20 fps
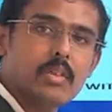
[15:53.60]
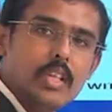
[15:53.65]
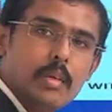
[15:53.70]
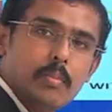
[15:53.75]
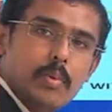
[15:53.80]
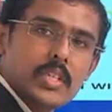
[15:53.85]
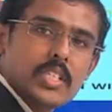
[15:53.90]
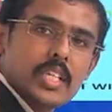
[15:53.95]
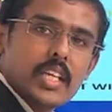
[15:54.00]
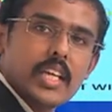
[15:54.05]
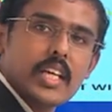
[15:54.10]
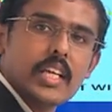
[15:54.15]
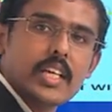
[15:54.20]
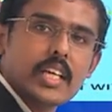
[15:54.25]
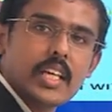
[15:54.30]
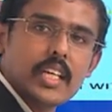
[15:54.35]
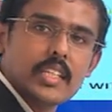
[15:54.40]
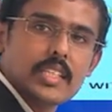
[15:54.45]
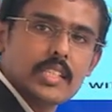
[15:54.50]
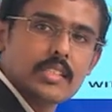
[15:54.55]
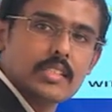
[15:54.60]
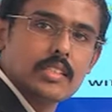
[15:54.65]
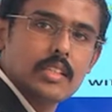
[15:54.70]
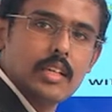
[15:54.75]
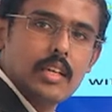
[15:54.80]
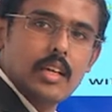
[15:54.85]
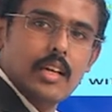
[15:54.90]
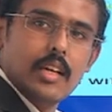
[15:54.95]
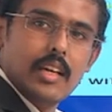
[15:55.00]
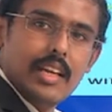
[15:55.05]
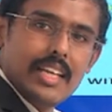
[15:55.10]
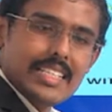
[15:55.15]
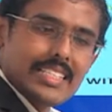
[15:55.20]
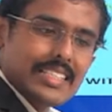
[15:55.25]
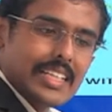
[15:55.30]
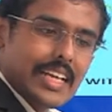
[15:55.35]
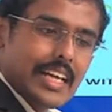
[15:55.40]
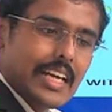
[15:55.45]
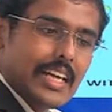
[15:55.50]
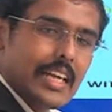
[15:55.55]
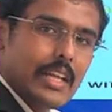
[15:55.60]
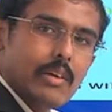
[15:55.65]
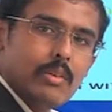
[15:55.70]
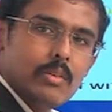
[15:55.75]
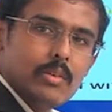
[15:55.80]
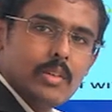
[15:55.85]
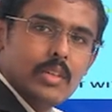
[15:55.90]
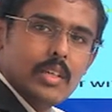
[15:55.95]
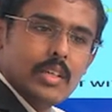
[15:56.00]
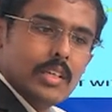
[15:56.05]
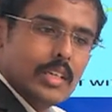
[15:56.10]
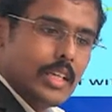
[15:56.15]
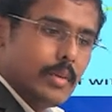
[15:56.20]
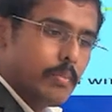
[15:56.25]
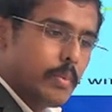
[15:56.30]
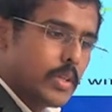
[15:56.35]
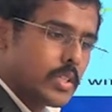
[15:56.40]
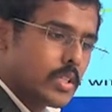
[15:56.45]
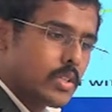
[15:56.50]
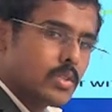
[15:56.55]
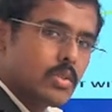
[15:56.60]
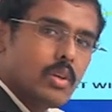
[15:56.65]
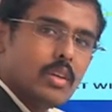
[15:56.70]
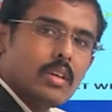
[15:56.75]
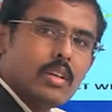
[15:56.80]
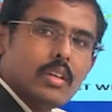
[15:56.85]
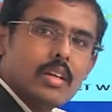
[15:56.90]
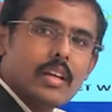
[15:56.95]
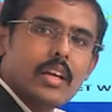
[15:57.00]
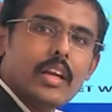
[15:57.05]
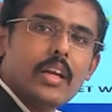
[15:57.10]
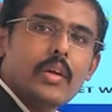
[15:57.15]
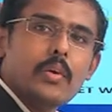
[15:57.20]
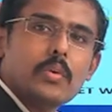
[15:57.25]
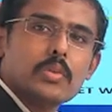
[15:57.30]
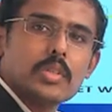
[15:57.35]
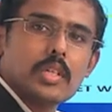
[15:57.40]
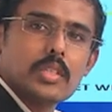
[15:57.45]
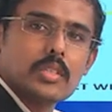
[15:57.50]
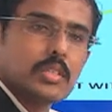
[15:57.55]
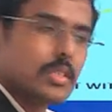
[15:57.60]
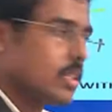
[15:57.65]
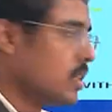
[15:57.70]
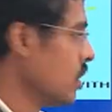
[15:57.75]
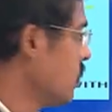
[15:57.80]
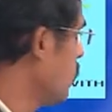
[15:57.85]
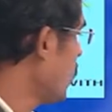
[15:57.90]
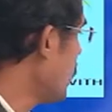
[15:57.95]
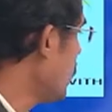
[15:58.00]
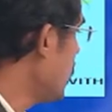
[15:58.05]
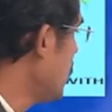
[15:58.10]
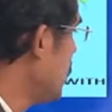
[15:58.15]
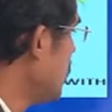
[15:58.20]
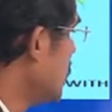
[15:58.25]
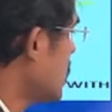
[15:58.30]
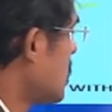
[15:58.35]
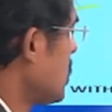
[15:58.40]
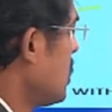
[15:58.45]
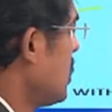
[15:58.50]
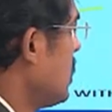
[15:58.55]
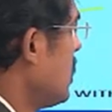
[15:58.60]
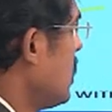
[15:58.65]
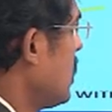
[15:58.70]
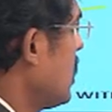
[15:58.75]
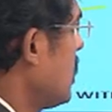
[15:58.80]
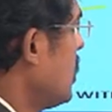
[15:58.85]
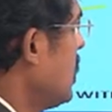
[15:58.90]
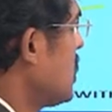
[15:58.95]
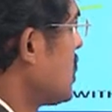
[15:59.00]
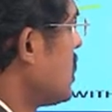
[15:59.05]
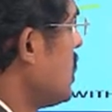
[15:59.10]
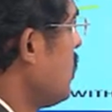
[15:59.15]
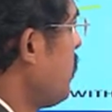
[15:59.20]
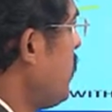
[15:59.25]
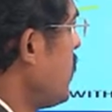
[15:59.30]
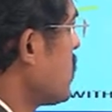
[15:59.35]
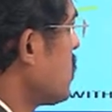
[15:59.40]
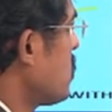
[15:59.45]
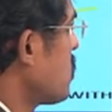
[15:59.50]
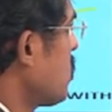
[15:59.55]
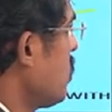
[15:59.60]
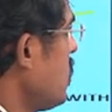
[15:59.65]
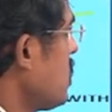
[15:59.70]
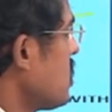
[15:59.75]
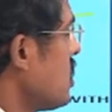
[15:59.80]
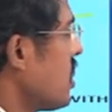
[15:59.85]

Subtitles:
depletion increases. Less negative, depletion zone reduces. Okay, this depletion zone is